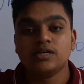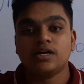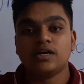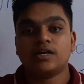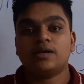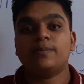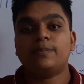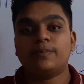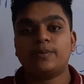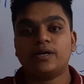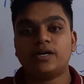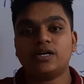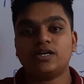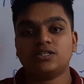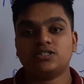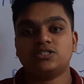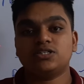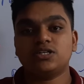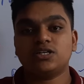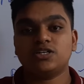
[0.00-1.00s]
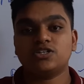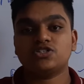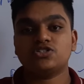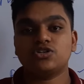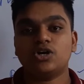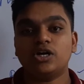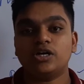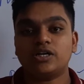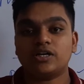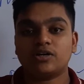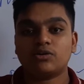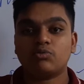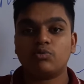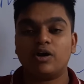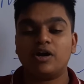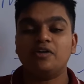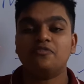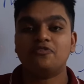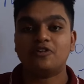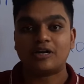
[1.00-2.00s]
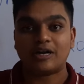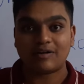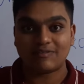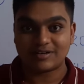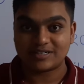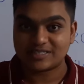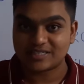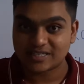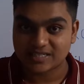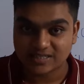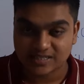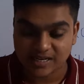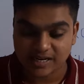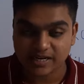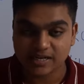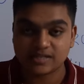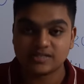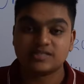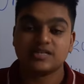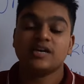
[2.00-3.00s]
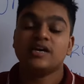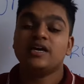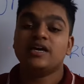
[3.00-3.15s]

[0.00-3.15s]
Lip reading: Reproduction is not required for our sustenance.